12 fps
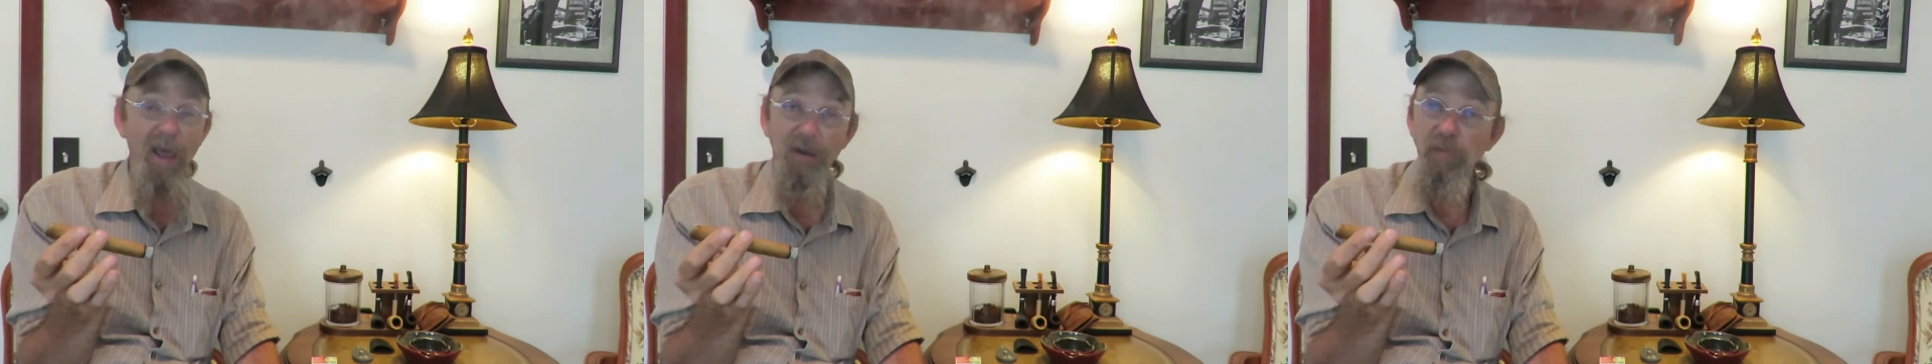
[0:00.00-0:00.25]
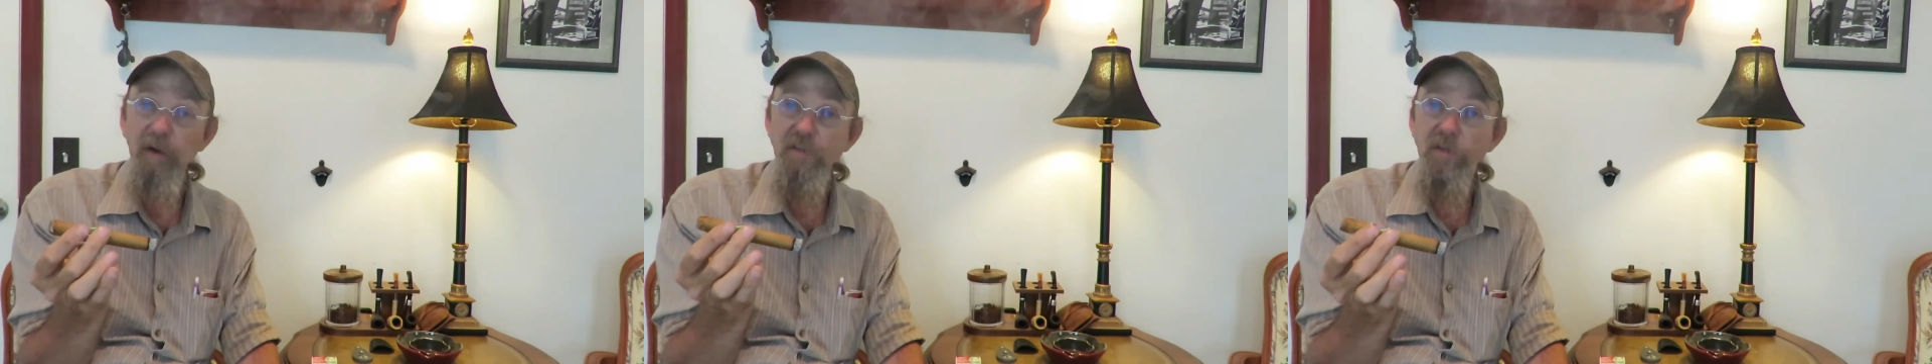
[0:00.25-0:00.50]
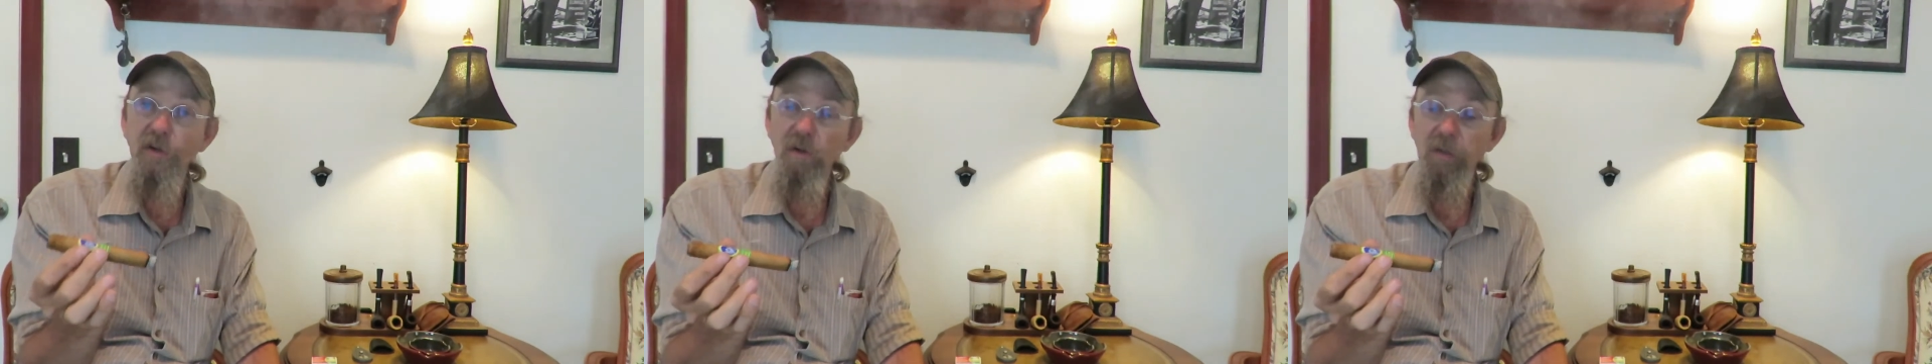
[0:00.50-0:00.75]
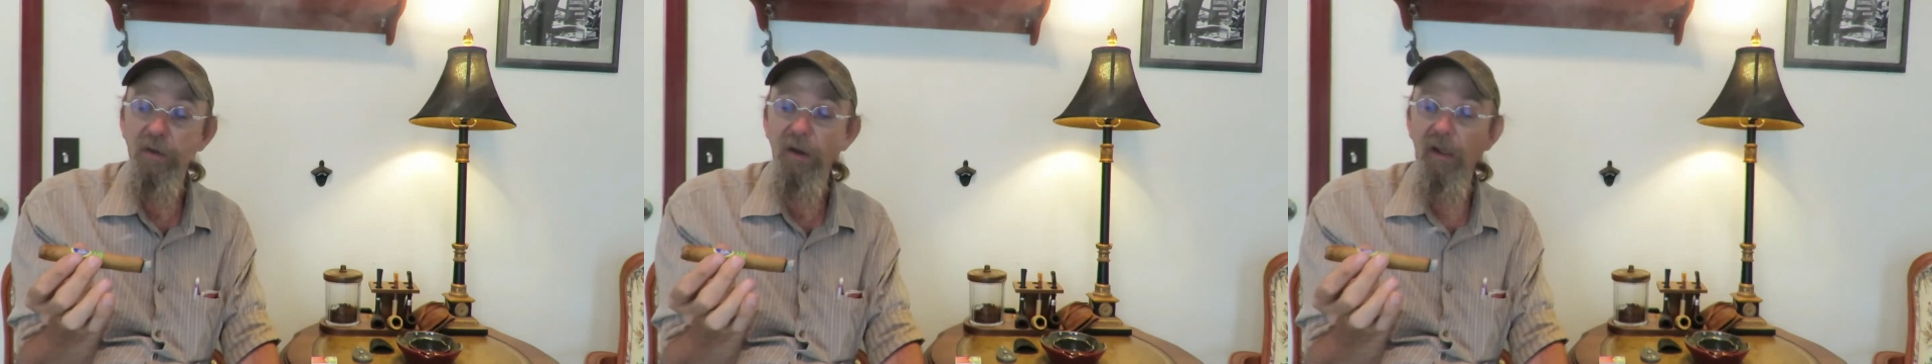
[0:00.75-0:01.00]
I mean, it's
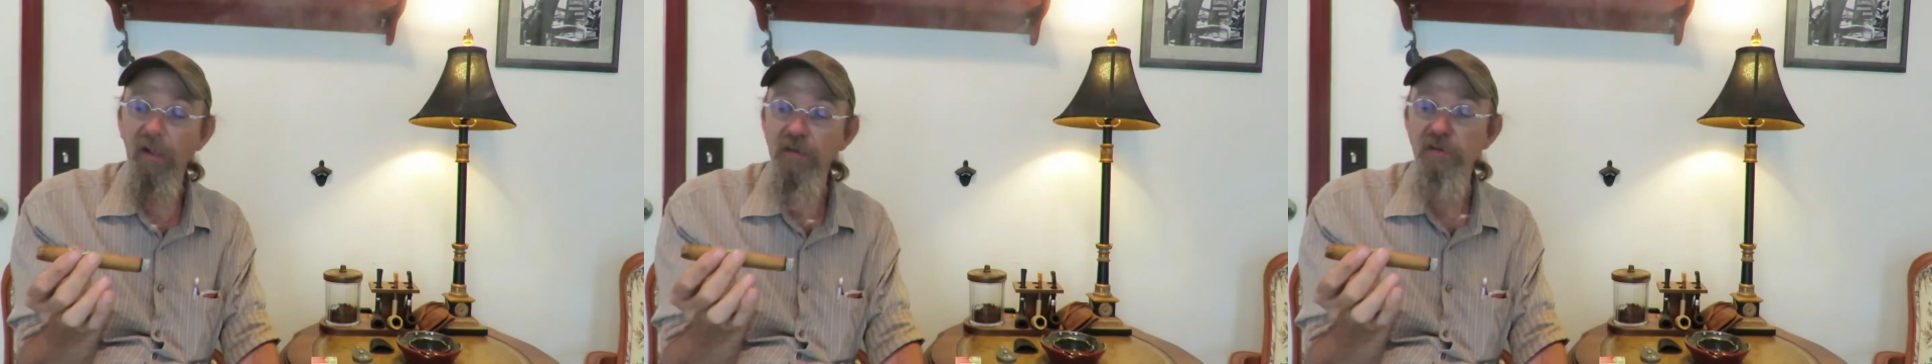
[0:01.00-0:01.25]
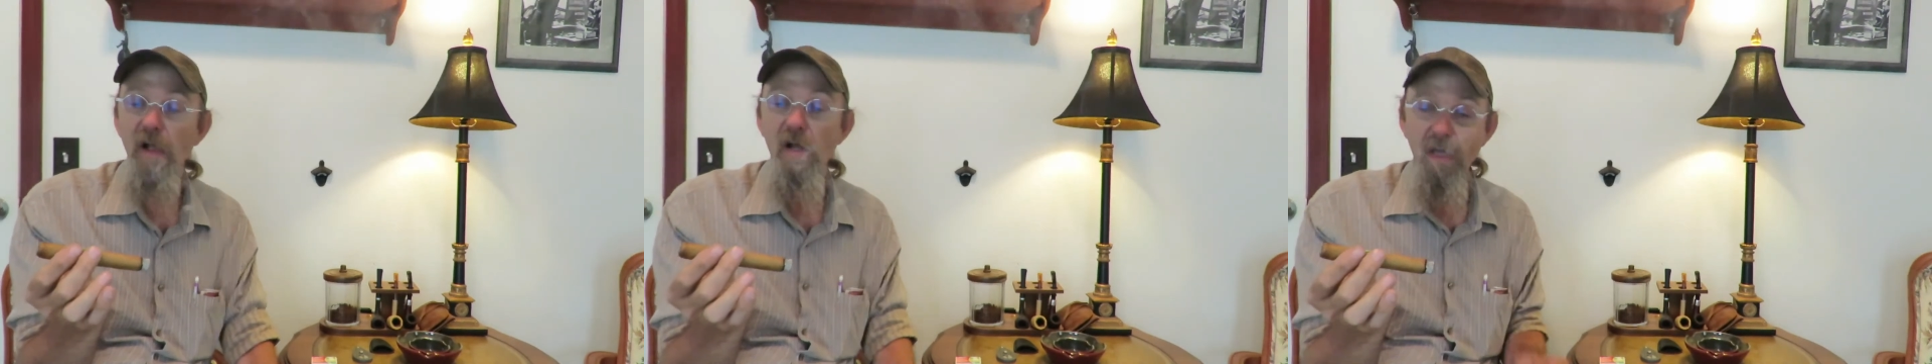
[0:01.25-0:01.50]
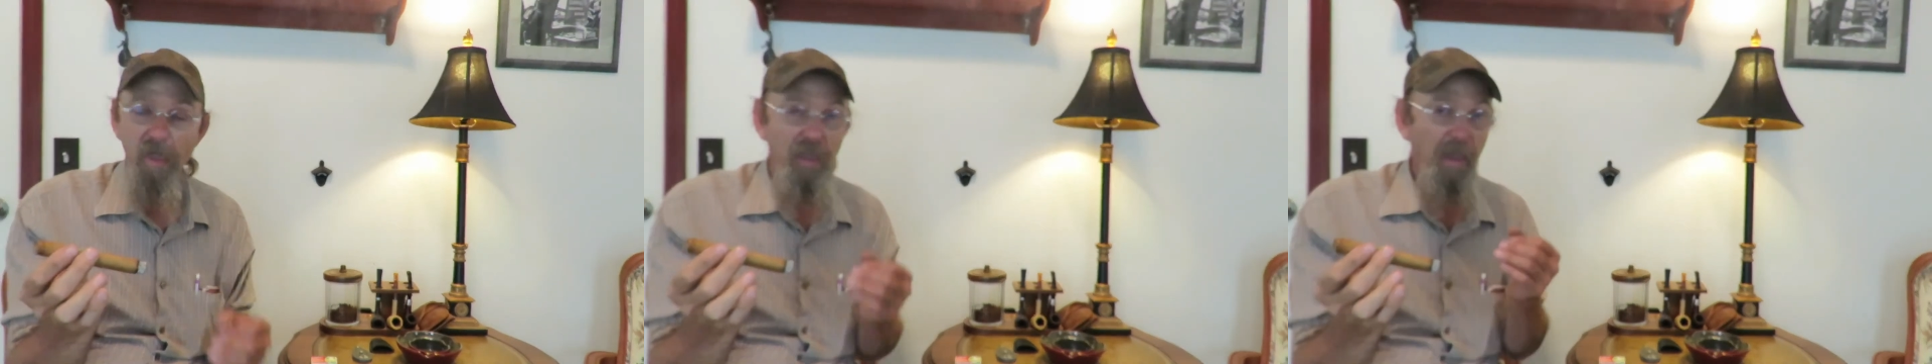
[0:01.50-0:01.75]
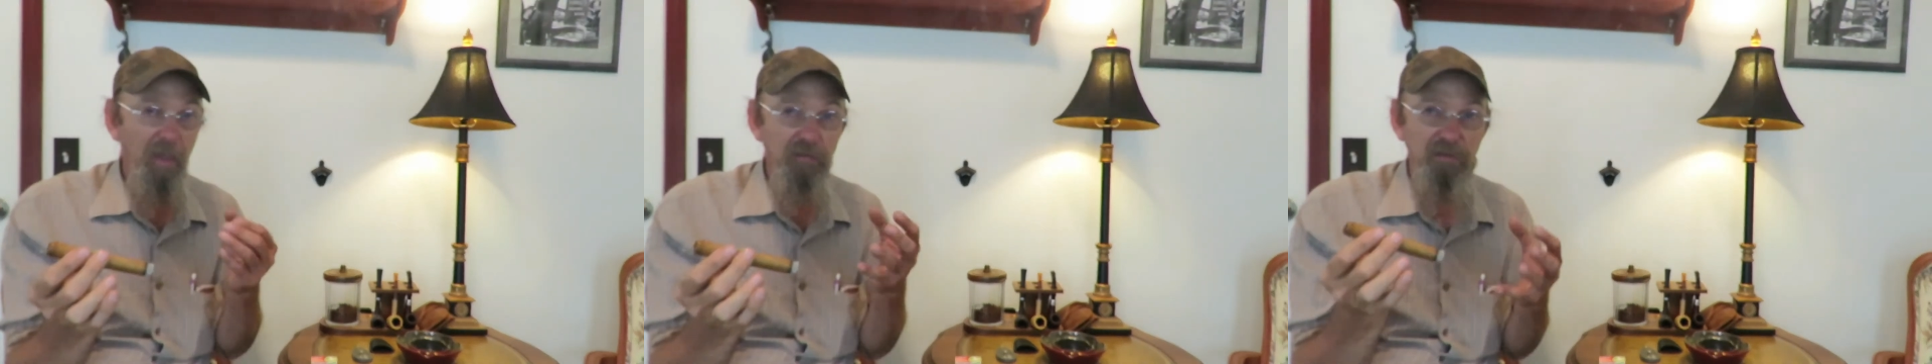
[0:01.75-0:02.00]
good. It
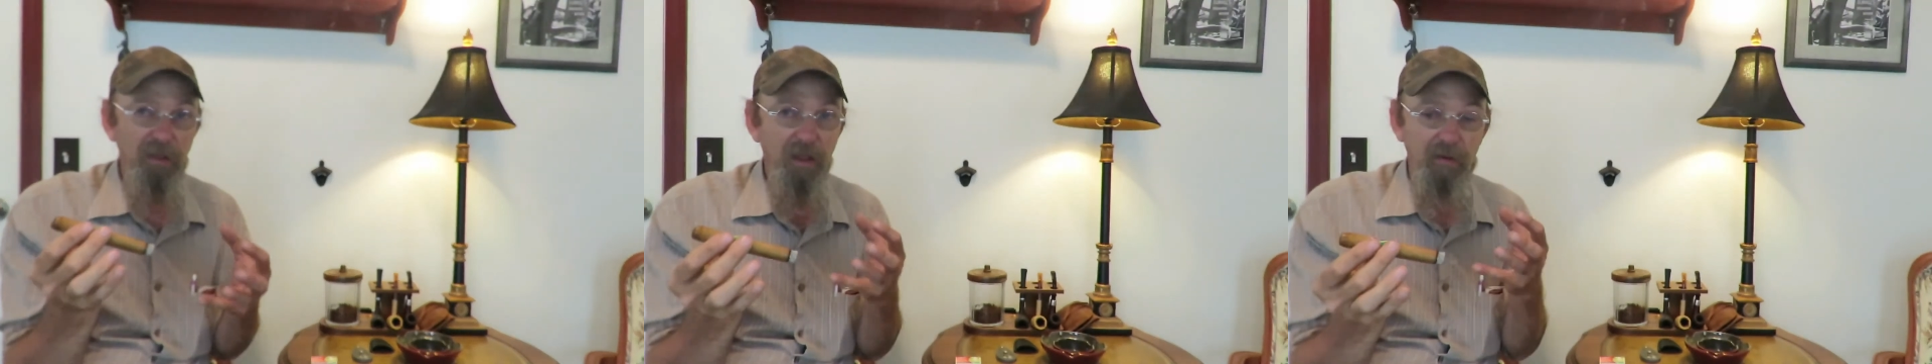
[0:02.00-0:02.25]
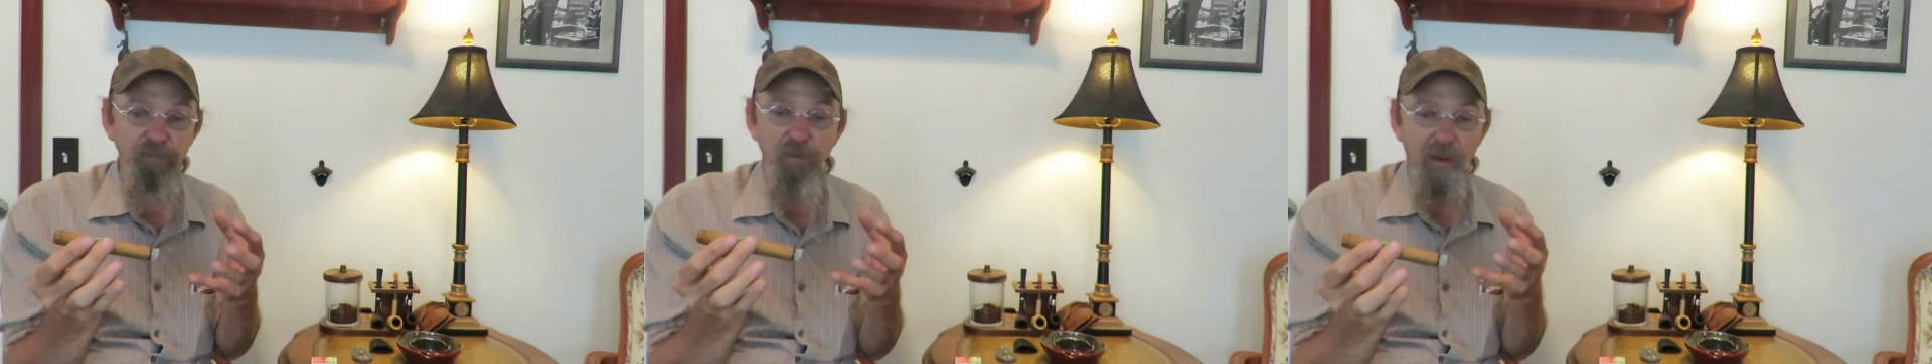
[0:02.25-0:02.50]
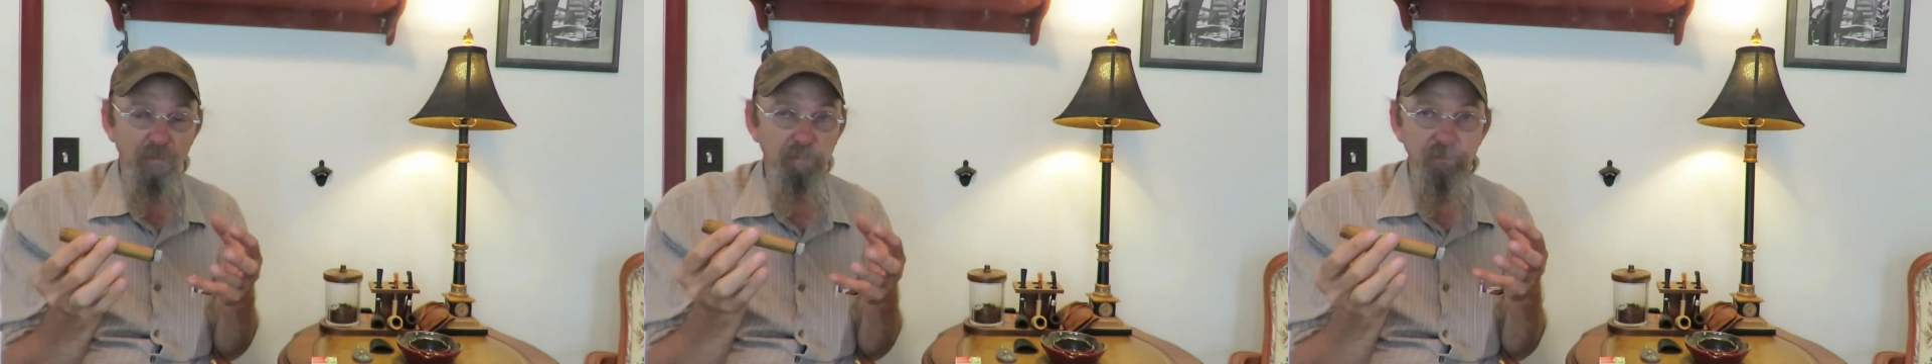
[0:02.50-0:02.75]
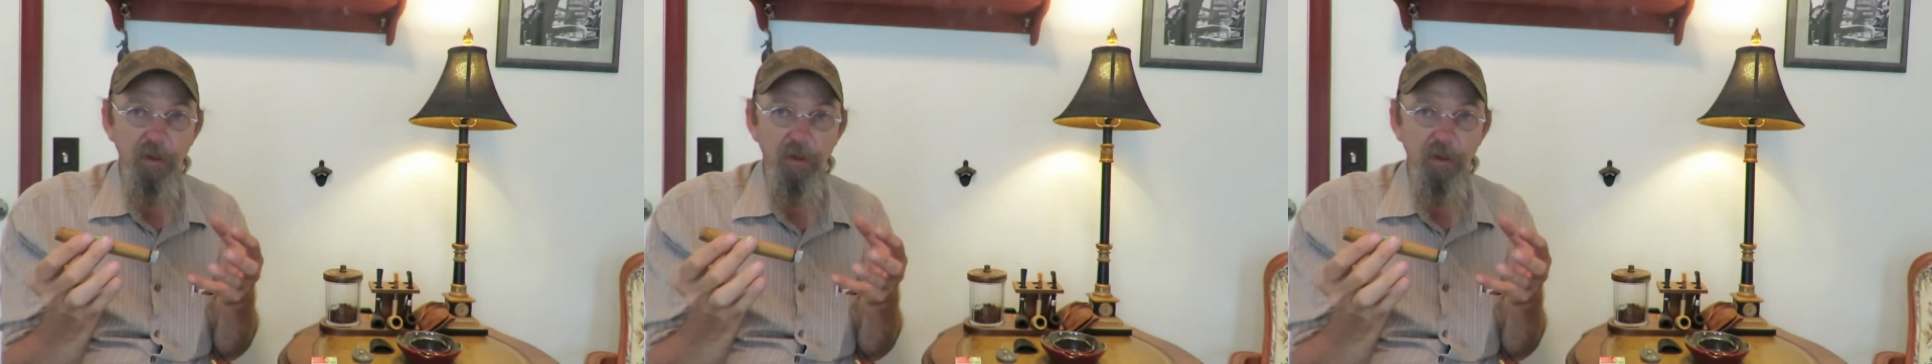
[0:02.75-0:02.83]
has that